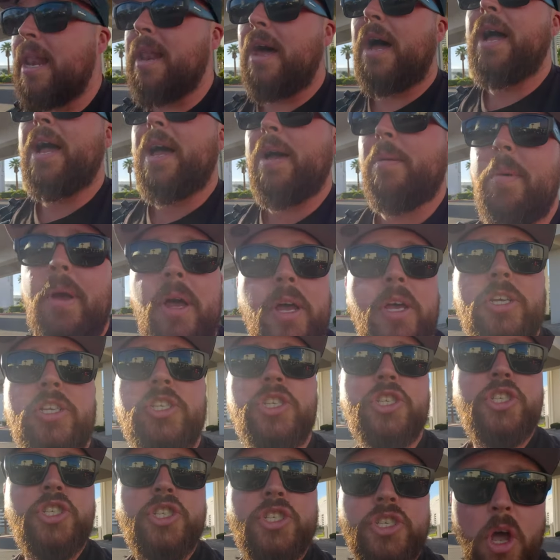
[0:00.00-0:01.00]
And I am
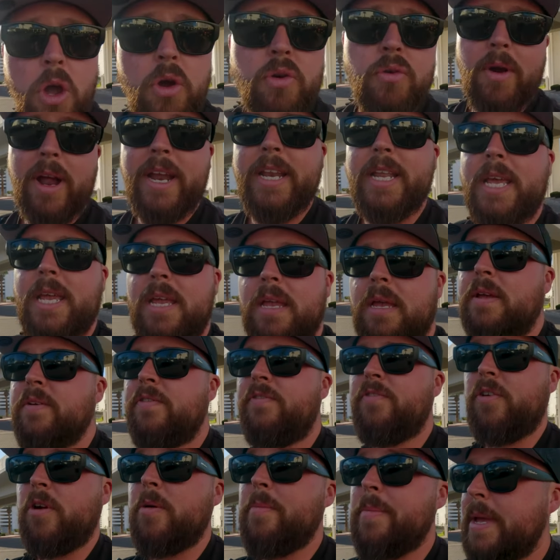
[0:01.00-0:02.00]
so ready
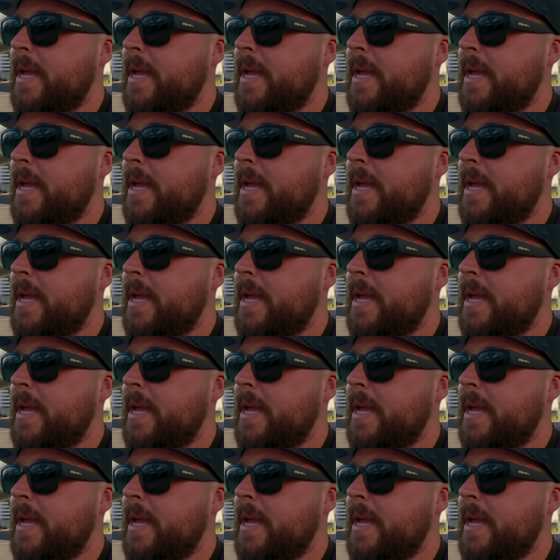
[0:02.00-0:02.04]
for a